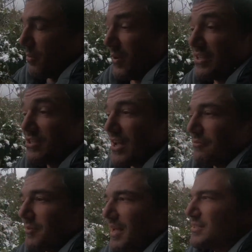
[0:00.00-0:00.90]
of winds
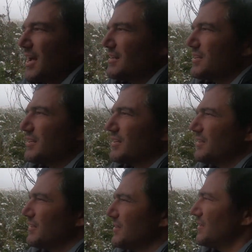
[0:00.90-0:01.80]
down from the Antarctic,
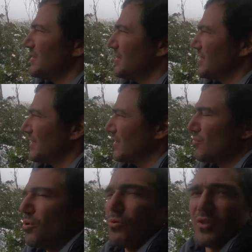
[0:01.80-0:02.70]
and
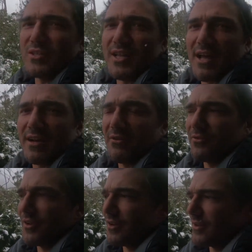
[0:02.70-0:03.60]
cool things down enough
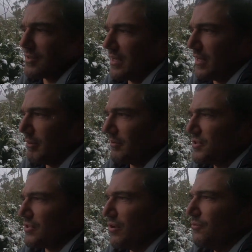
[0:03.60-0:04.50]
to get a bit of a
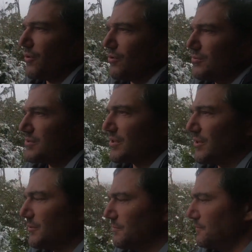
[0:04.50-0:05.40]
snowfall.
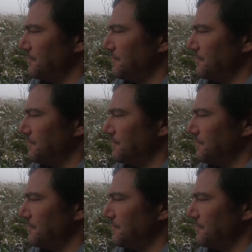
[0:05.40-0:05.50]
So